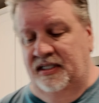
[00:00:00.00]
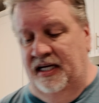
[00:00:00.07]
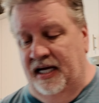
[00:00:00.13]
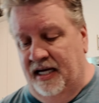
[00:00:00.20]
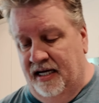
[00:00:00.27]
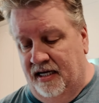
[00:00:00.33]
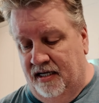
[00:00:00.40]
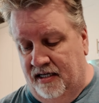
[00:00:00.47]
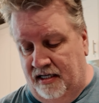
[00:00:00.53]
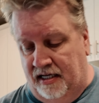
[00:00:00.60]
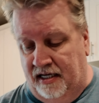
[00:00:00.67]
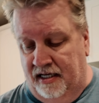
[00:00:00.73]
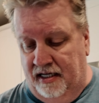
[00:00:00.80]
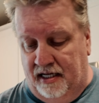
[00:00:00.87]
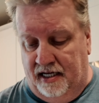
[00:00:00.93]
Yeah,
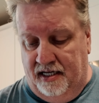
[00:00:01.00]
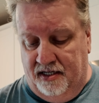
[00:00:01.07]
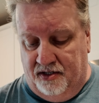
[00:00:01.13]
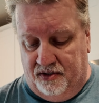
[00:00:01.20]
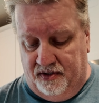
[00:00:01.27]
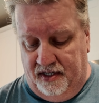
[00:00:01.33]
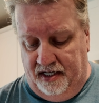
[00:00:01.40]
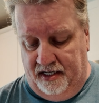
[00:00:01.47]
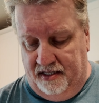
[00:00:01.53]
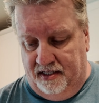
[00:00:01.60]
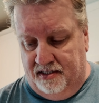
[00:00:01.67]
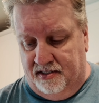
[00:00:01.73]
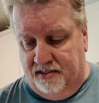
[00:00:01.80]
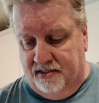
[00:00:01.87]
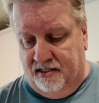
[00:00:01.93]
I agree.
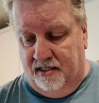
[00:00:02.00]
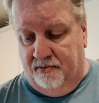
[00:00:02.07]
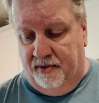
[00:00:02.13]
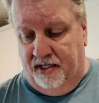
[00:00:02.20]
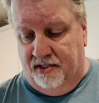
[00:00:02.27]
This is going to be